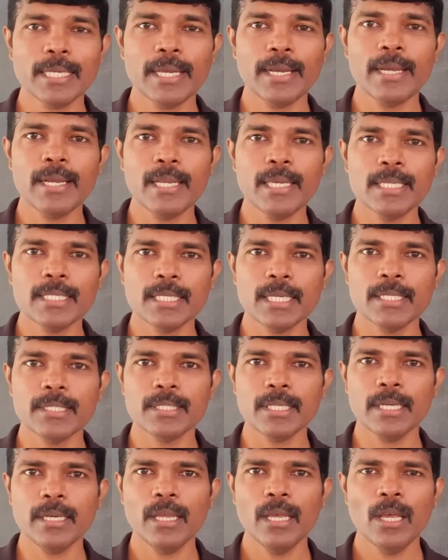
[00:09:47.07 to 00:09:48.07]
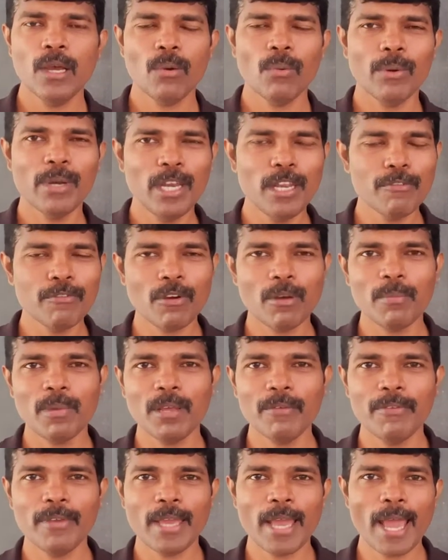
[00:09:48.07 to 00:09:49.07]
current is concerned, only
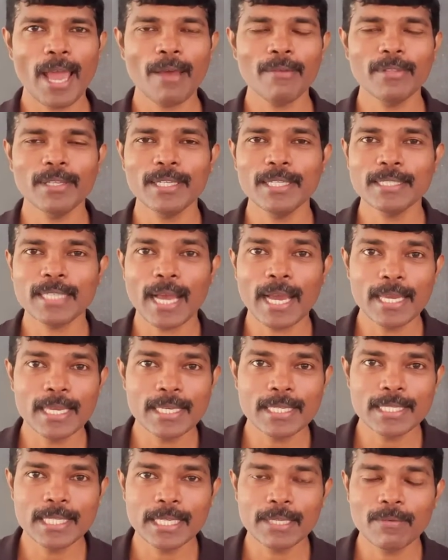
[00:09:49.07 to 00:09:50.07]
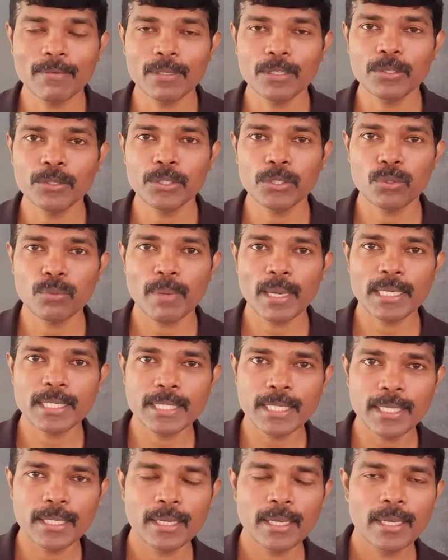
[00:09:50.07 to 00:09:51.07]
formula we have, that is I is equal to Q by
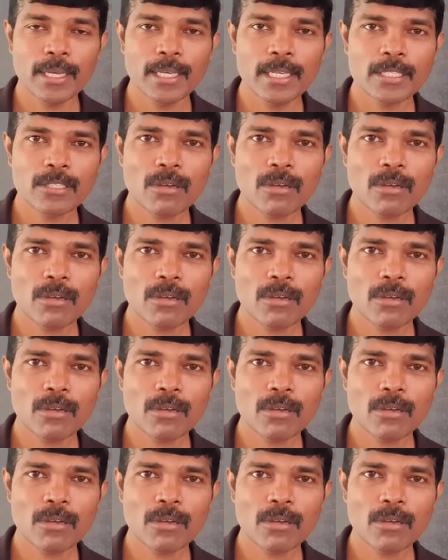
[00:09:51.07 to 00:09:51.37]
T.